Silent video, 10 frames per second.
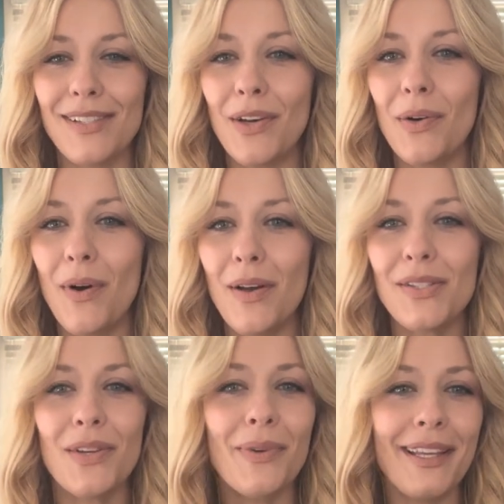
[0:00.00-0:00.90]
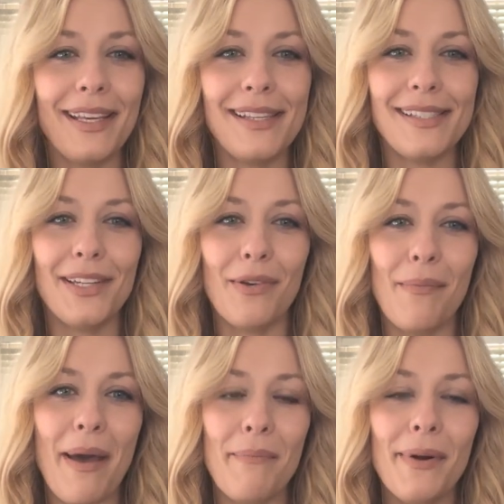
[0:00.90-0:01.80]
So also really easy to
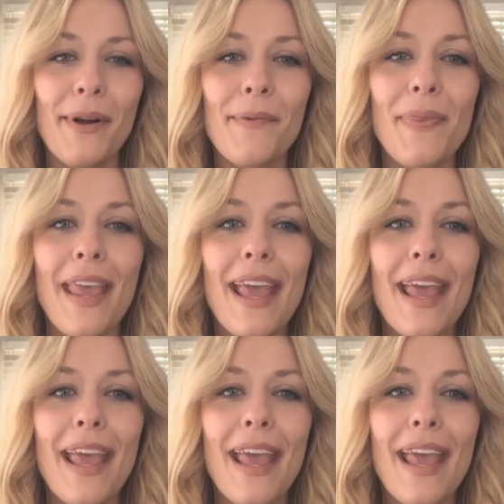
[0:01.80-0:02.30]
remember.